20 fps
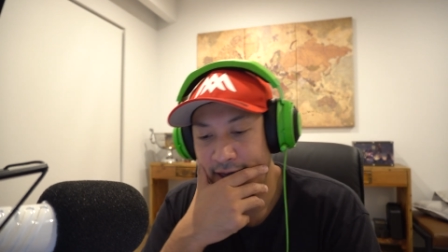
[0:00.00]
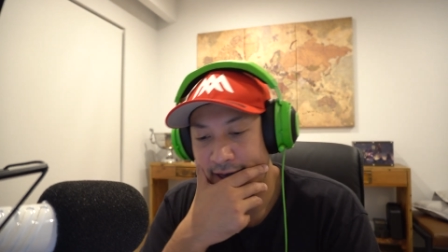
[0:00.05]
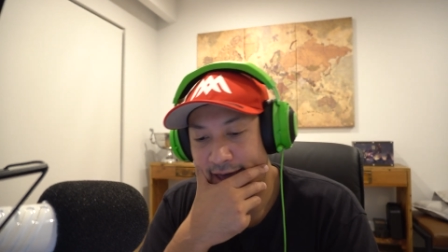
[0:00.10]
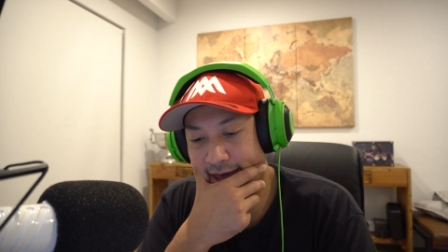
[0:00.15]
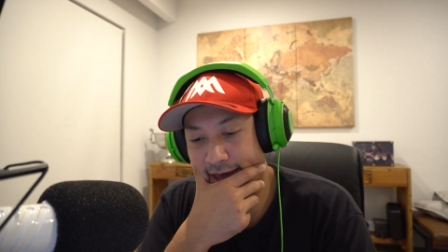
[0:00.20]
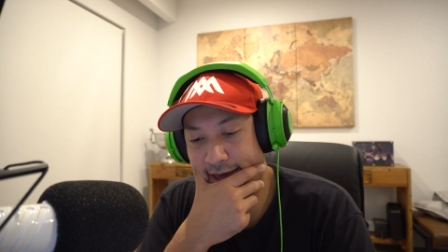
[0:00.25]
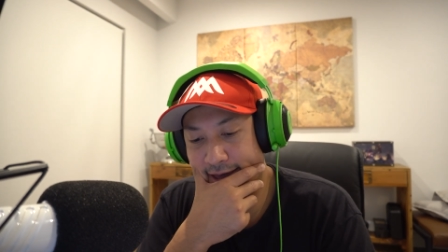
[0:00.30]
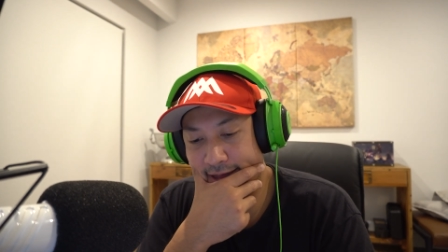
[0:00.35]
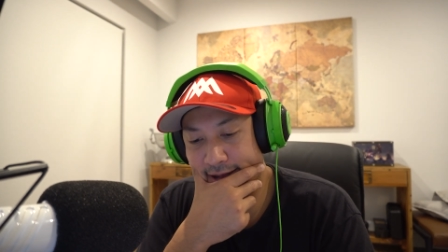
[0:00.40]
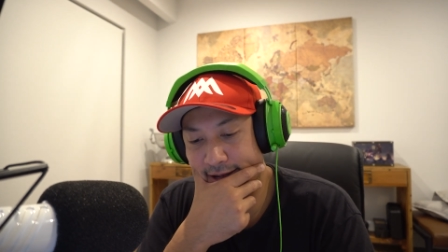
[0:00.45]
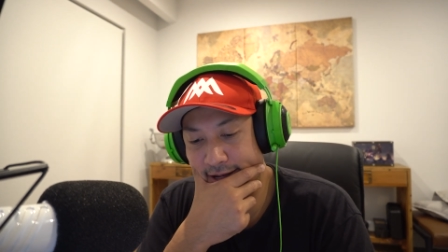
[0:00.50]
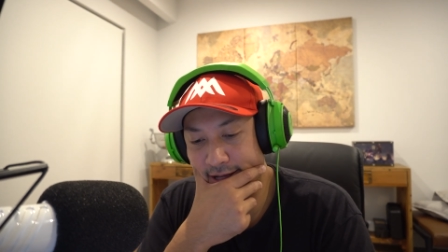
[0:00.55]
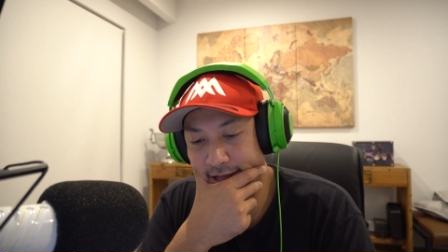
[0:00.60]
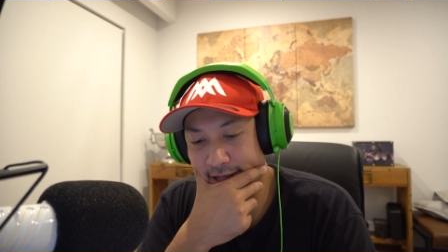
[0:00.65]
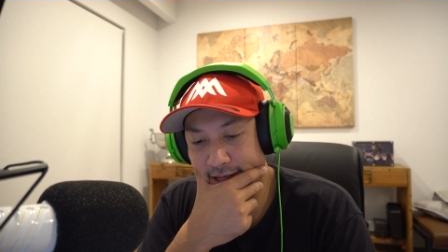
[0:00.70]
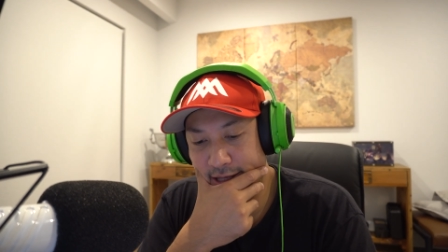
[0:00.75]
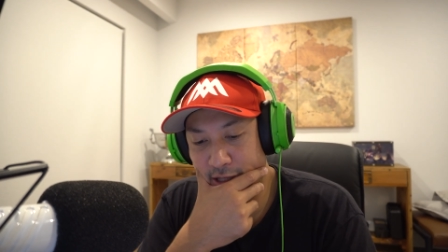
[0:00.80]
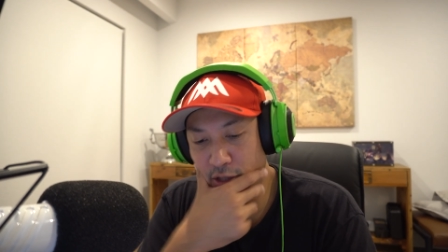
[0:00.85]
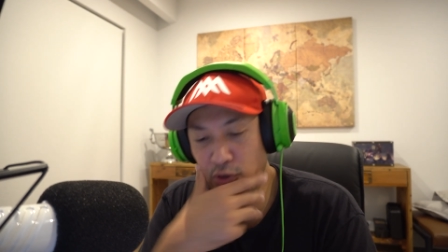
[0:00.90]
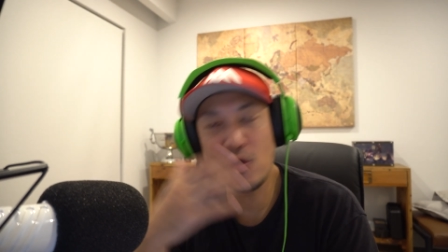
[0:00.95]
and
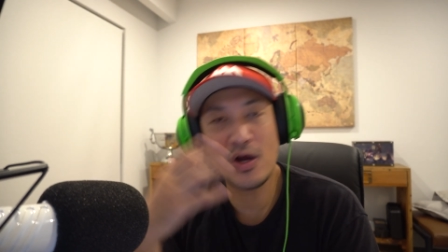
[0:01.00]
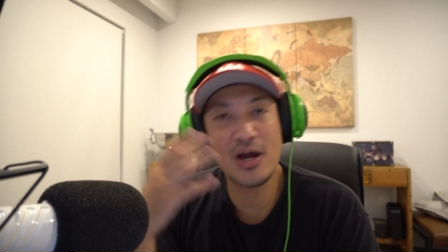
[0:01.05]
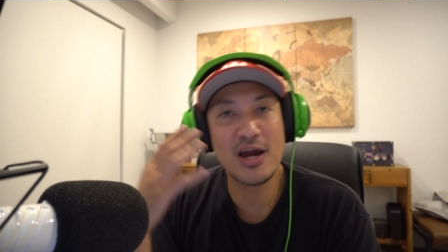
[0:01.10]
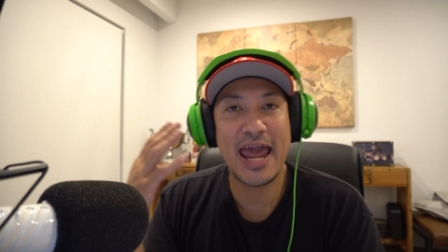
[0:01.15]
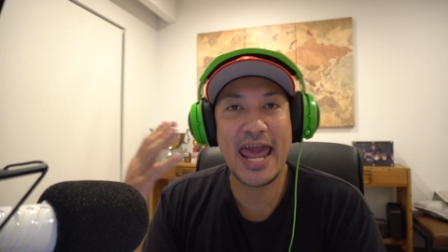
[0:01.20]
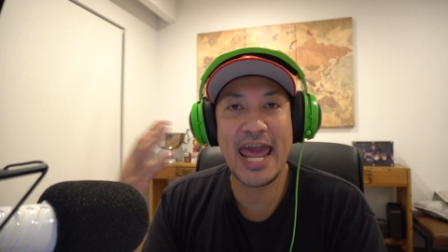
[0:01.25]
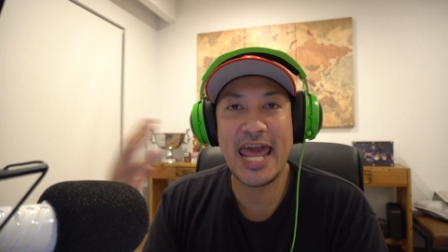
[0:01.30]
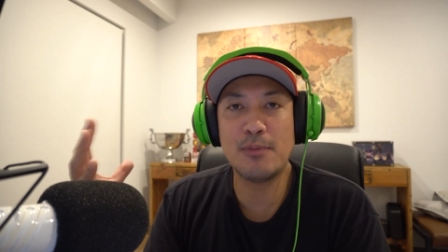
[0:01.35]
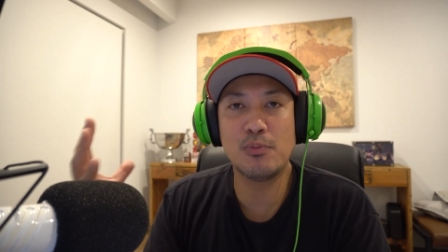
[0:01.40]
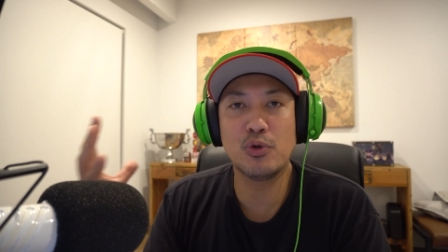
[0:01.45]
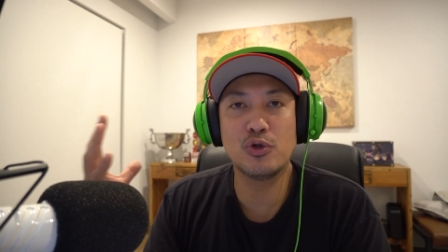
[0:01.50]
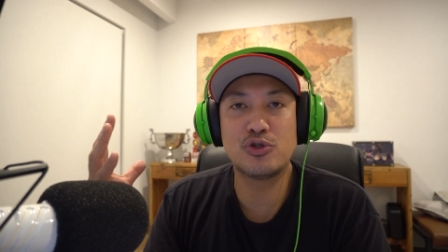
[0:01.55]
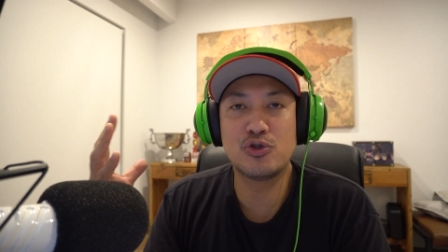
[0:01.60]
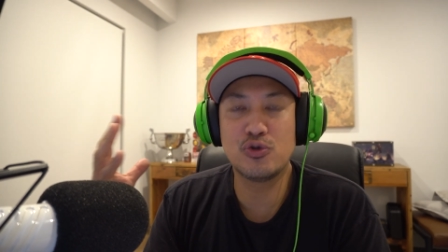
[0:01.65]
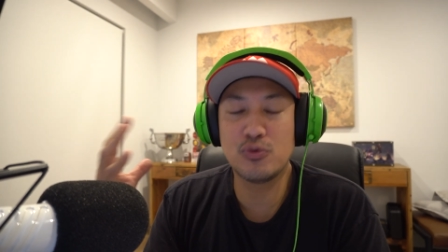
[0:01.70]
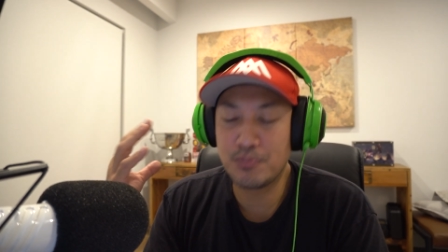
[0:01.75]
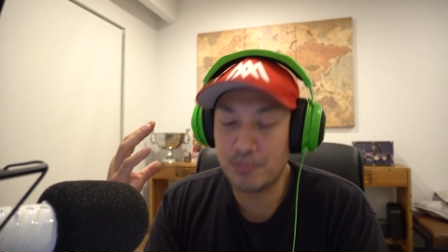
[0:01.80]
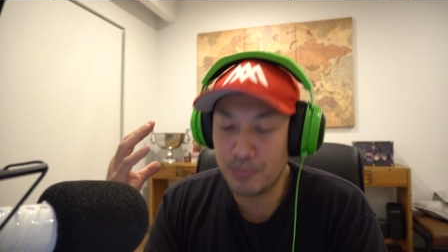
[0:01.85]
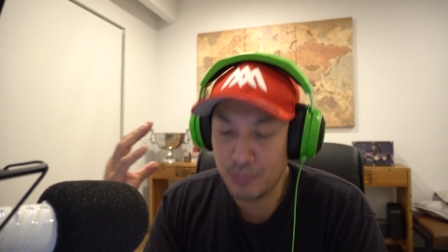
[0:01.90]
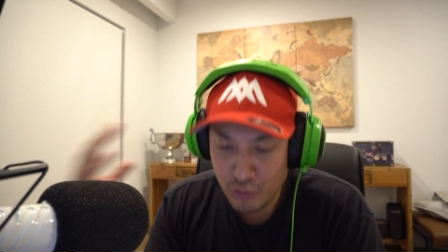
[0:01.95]
you are able
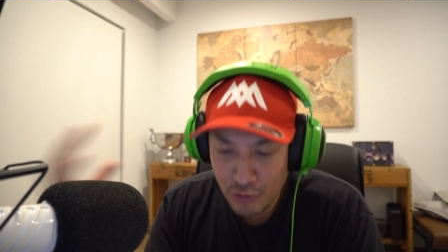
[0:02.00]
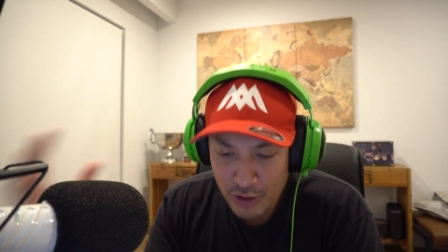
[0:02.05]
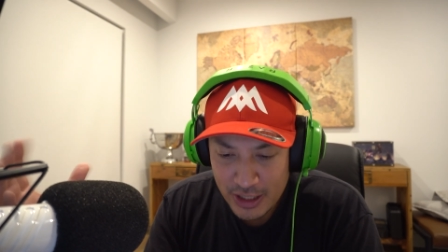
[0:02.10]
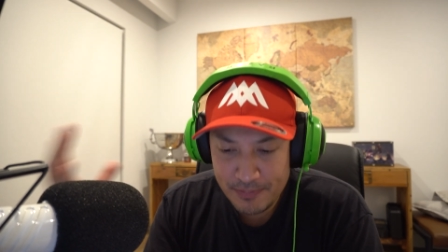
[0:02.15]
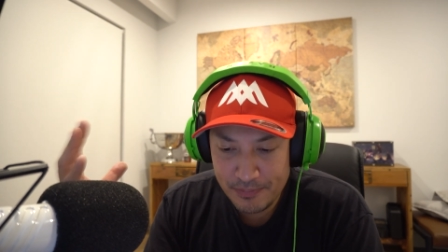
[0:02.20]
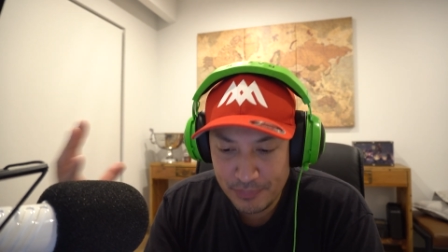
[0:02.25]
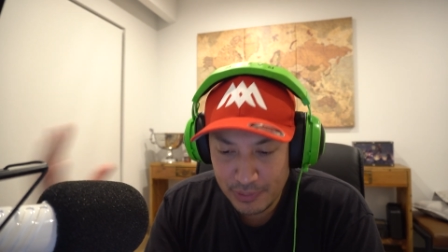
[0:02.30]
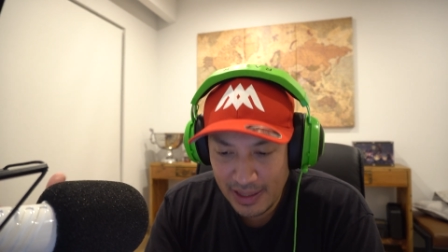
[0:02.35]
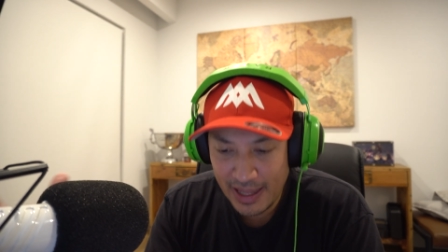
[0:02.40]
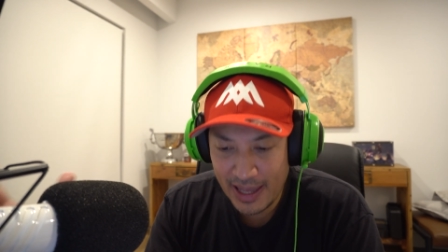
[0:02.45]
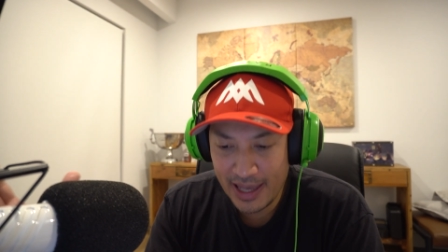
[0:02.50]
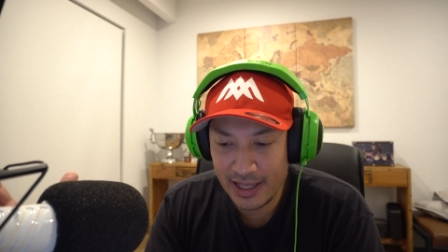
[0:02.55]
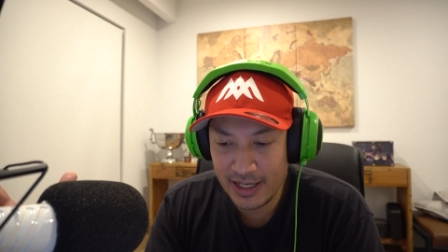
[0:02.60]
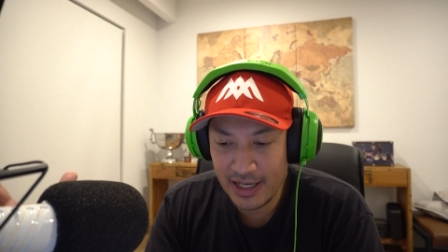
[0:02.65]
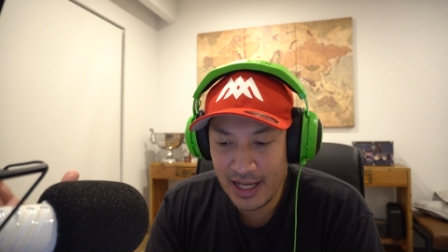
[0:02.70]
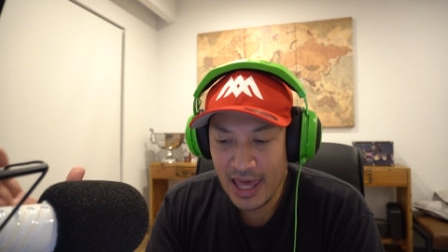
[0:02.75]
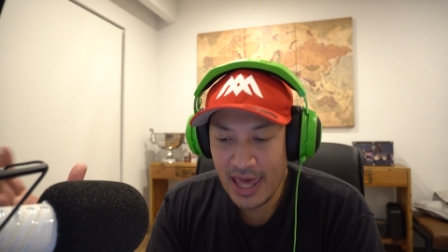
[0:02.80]
to pre-plan